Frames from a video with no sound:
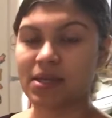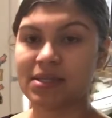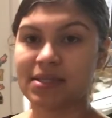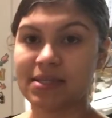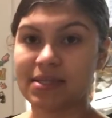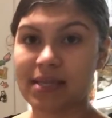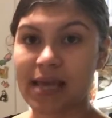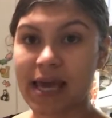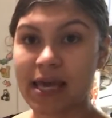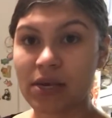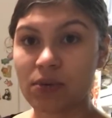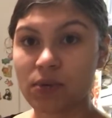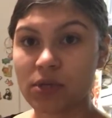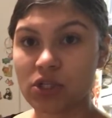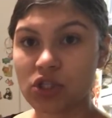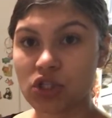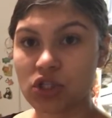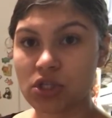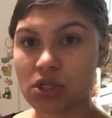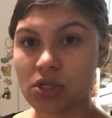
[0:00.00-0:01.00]

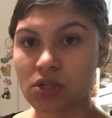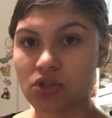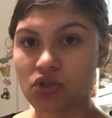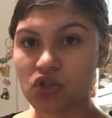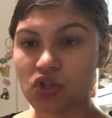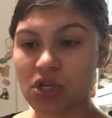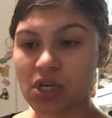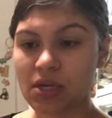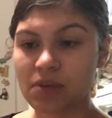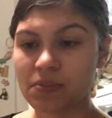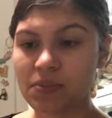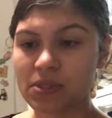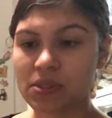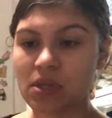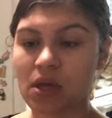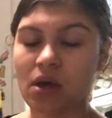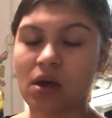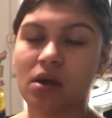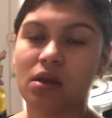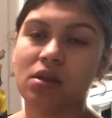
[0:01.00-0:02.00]
sandwich dill chips.
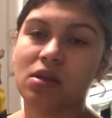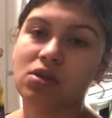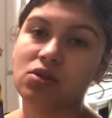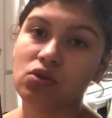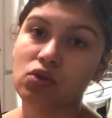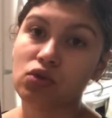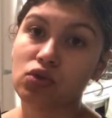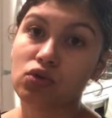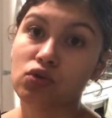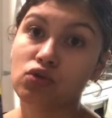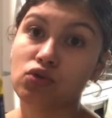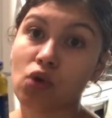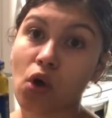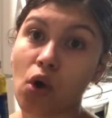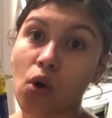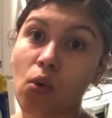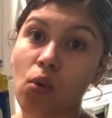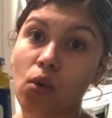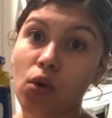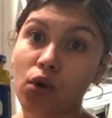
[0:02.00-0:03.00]
These are
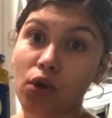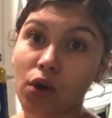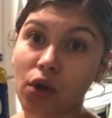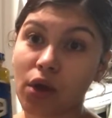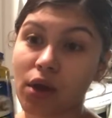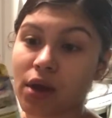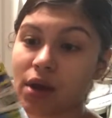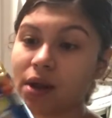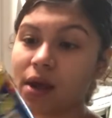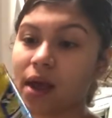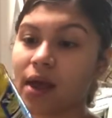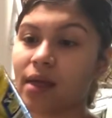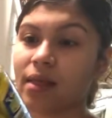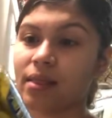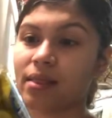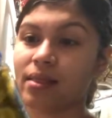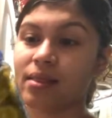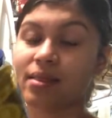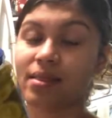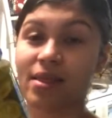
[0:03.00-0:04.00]
so good. I
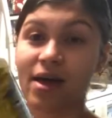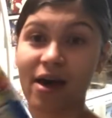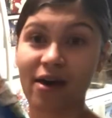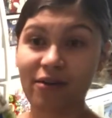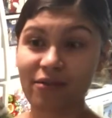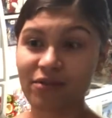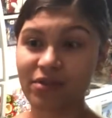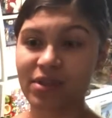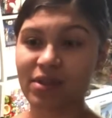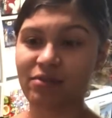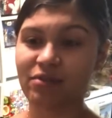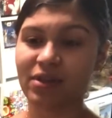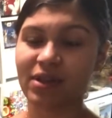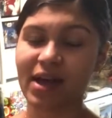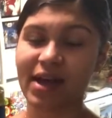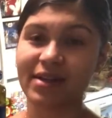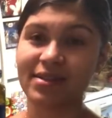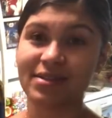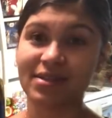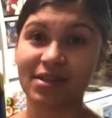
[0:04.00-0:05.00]
love the
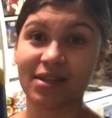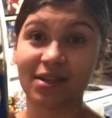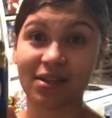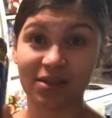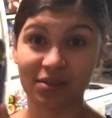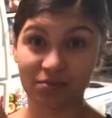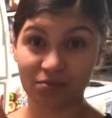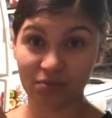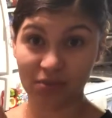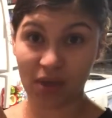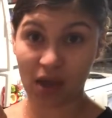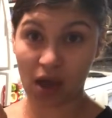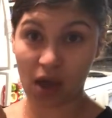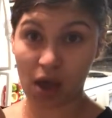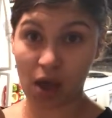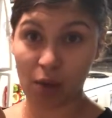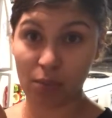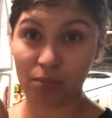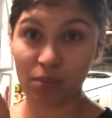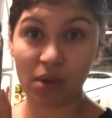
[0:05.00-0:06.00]
Vlasic
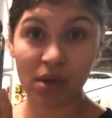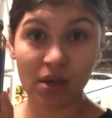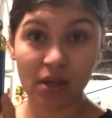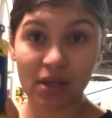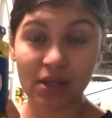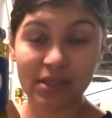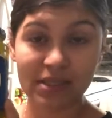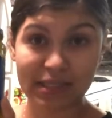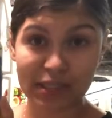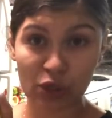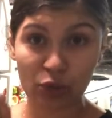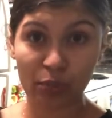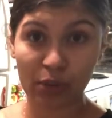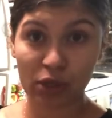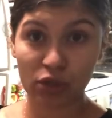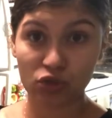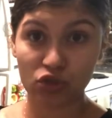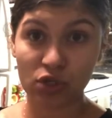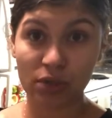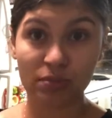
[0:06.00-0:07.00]
dill
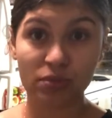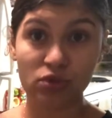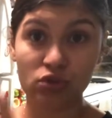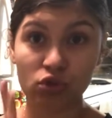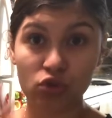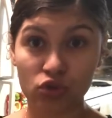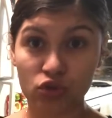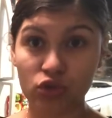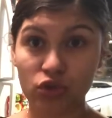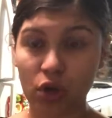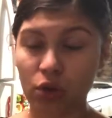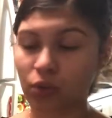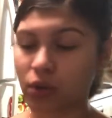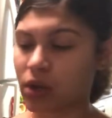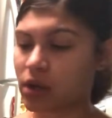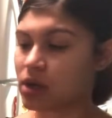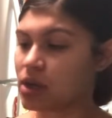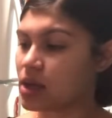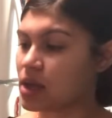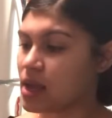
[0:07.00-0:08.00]
pickle chips. They're so
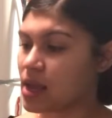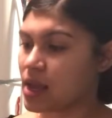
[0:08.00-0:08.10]
good.